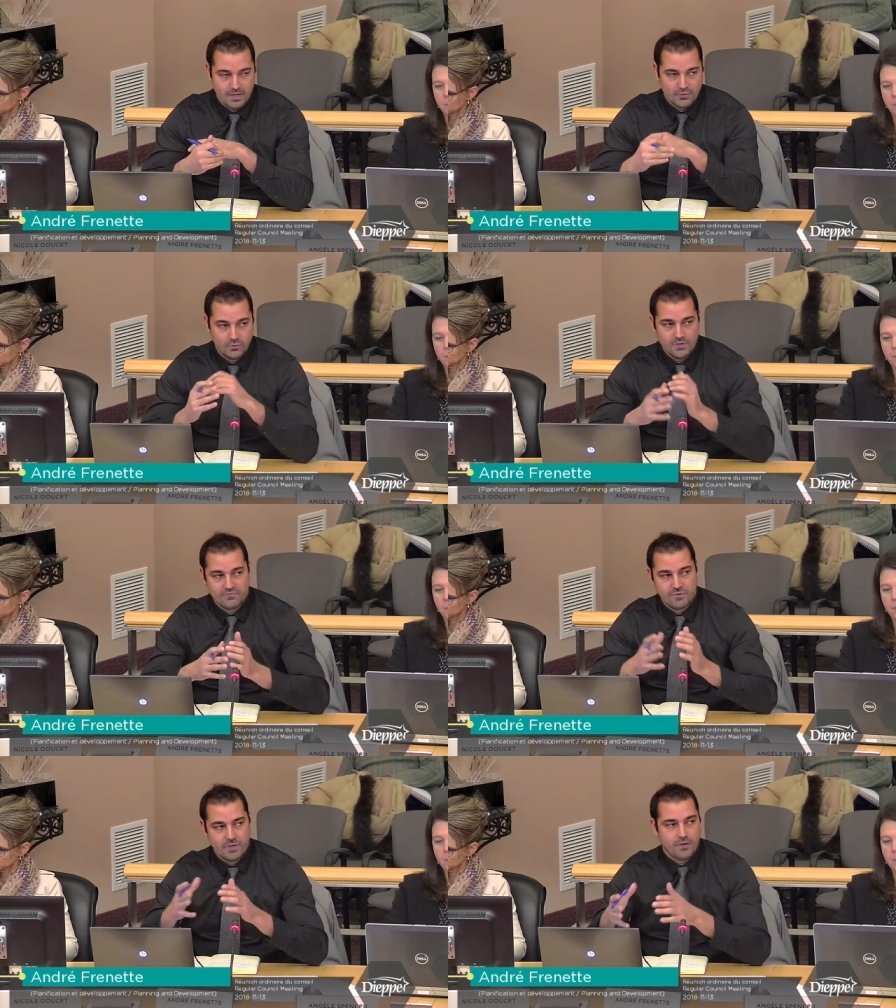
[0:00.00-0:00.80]
So
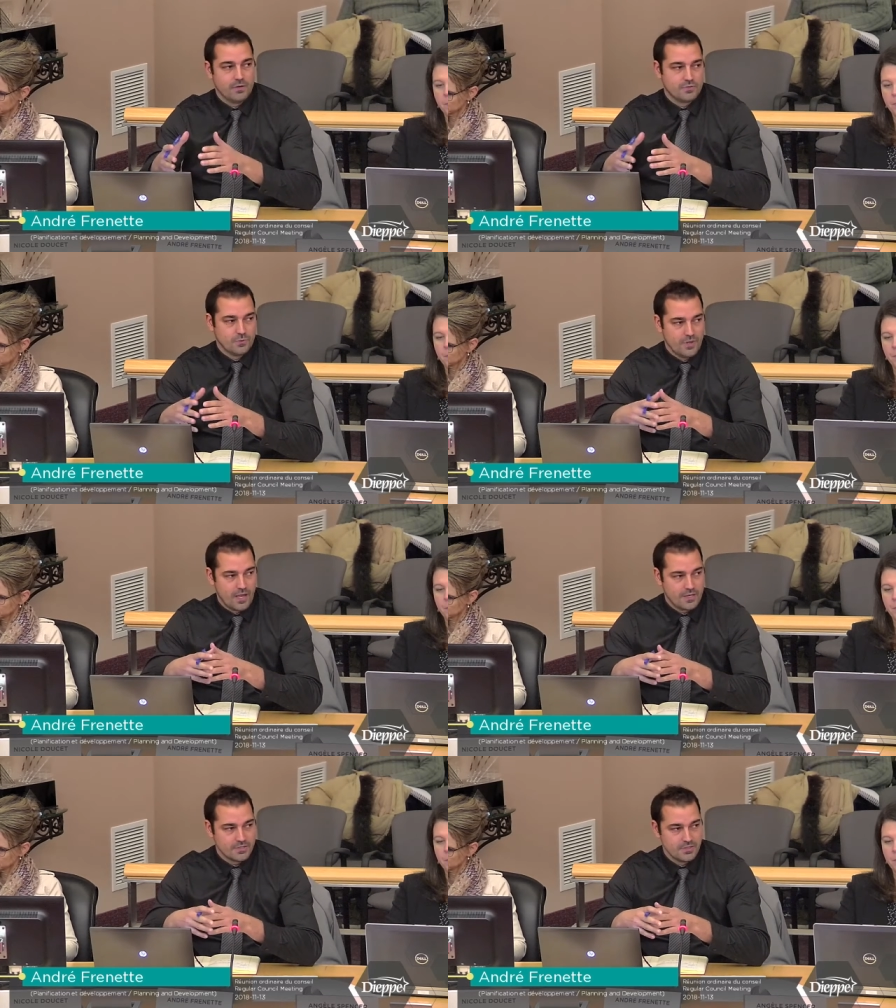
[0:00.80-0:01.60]

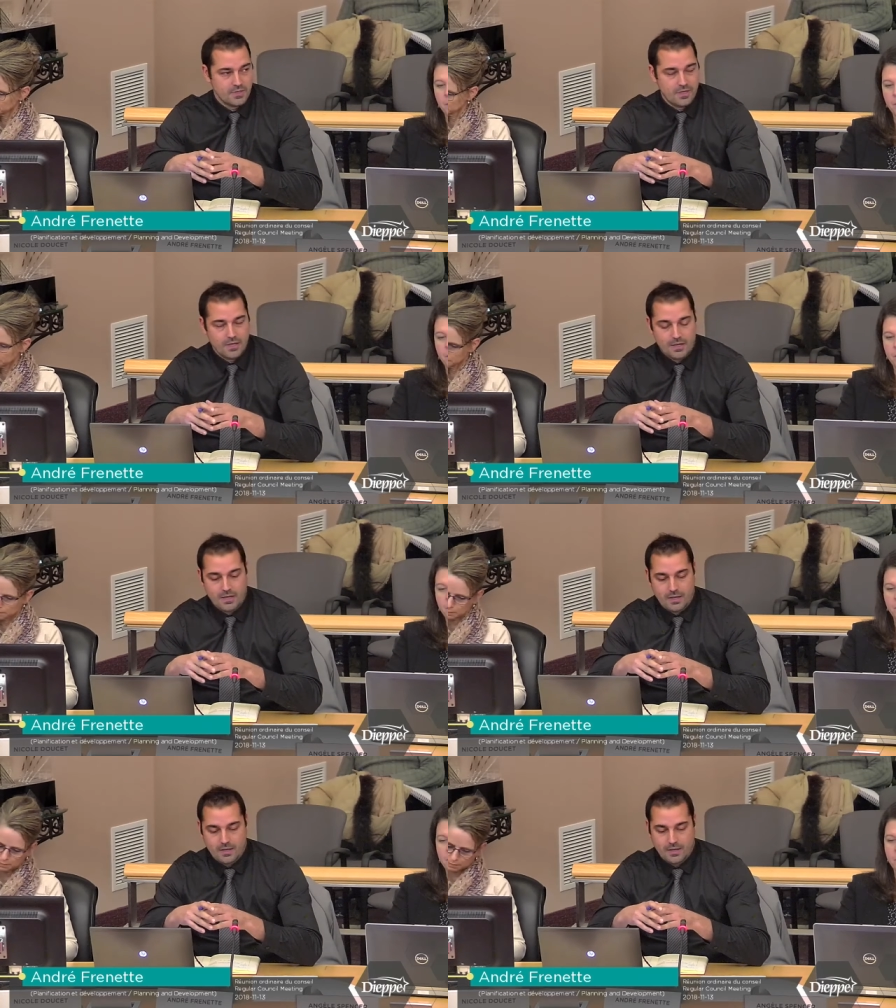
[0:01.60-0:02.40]
every time there's a
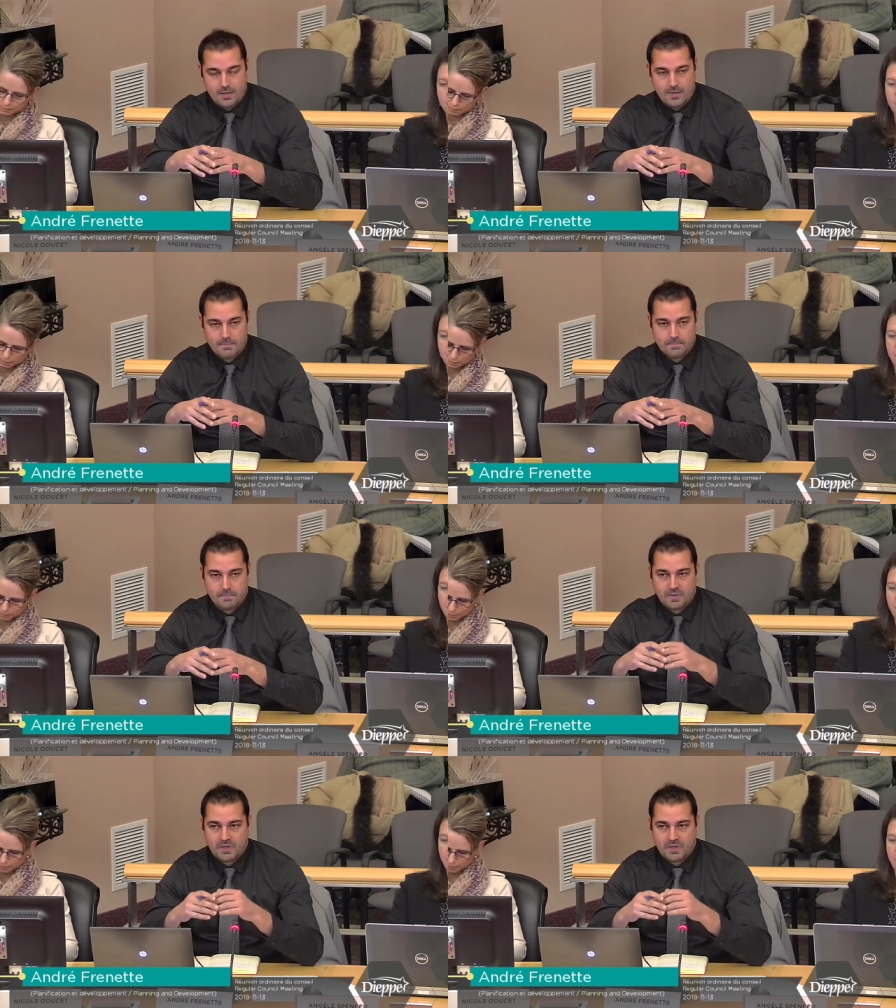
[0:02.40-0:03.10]
rezoning,